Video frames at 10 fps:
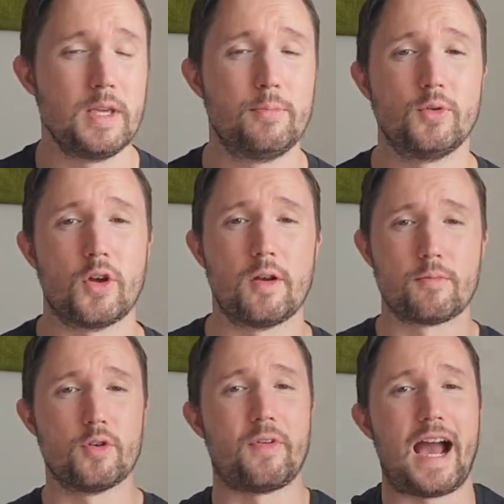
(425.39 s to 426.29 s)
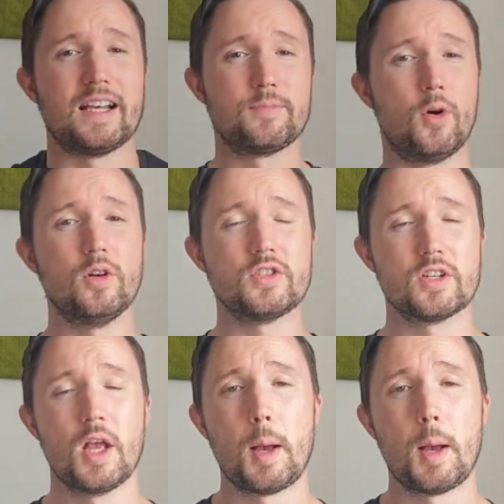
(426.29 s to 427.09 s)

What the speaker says: people don't improve as much.